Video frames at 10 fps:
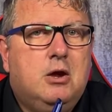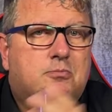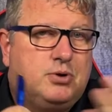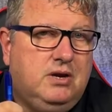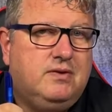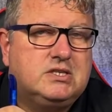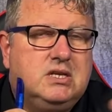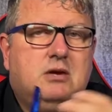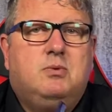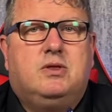
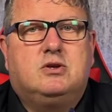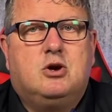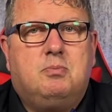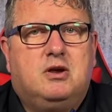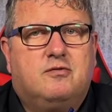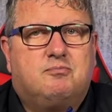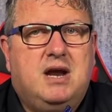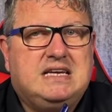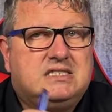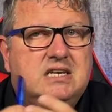Previously with the topic of
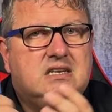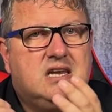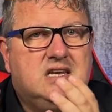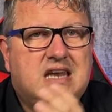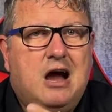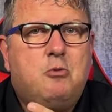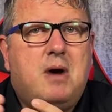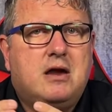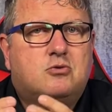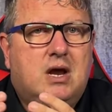Brexit, now
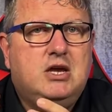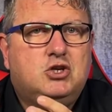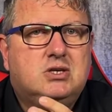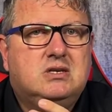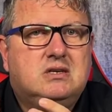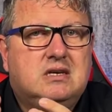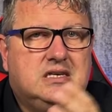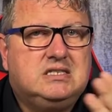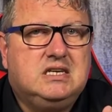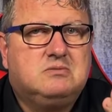migration
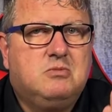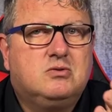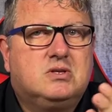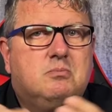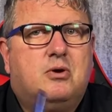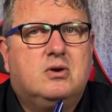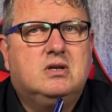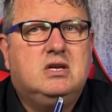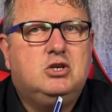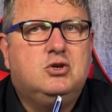is his most
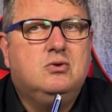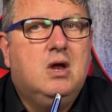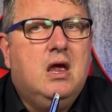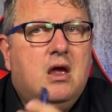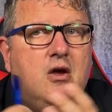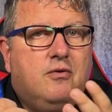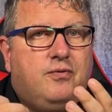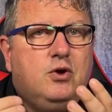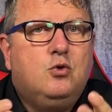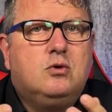important issue,
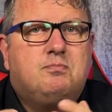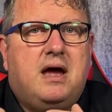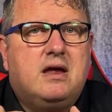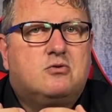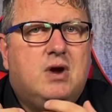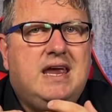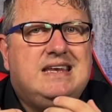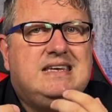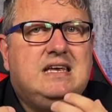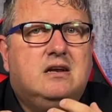fueled by a
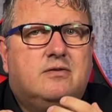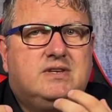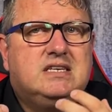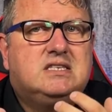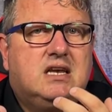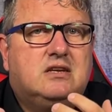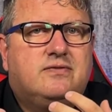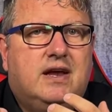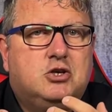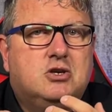great deal of
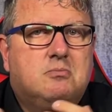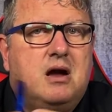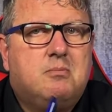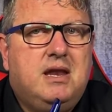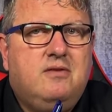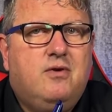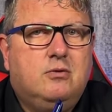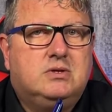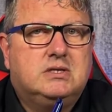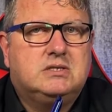dissatisfaction among many
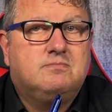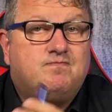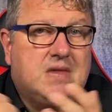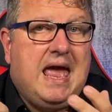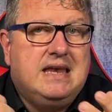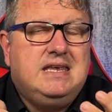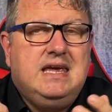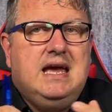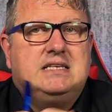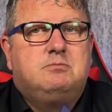voters. And
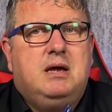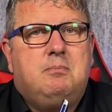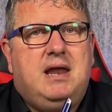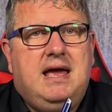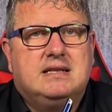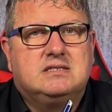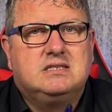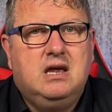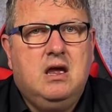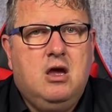he has big plans.
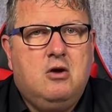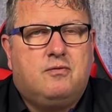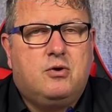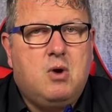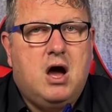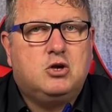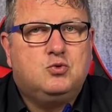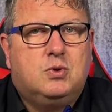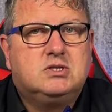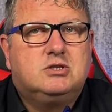Farage
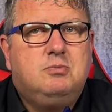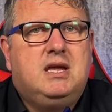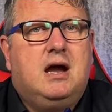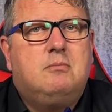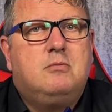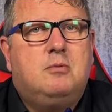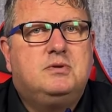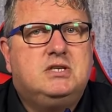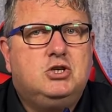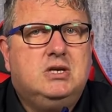wants to become
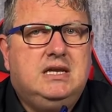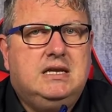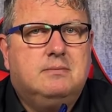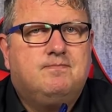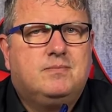opposition leader.